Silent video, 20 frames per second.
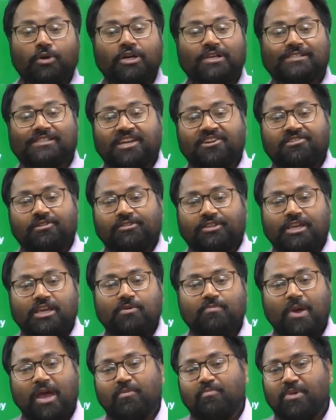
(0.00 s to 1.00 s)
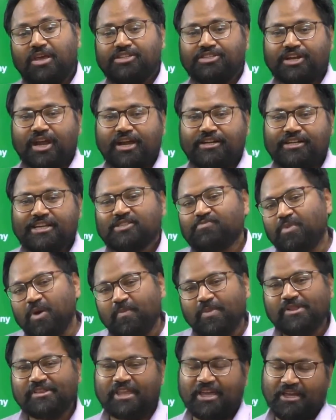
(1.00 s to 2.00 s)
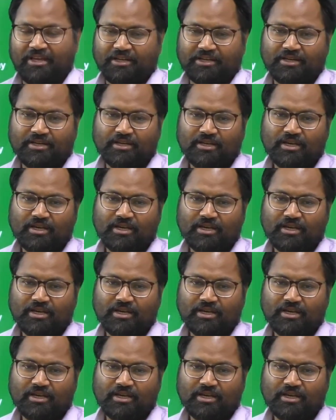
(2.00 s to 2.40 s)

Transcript: central theme and major ideas. People think